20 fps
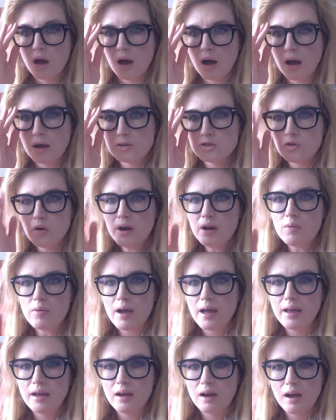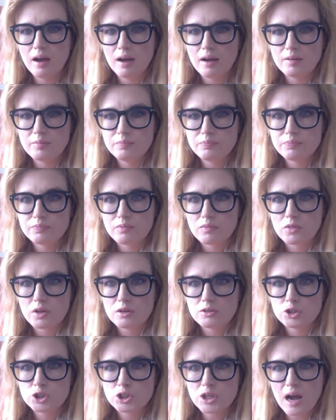Uh, so anyway, um,
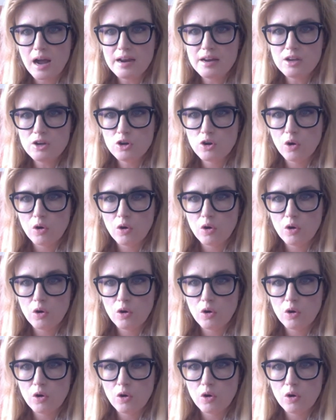Shining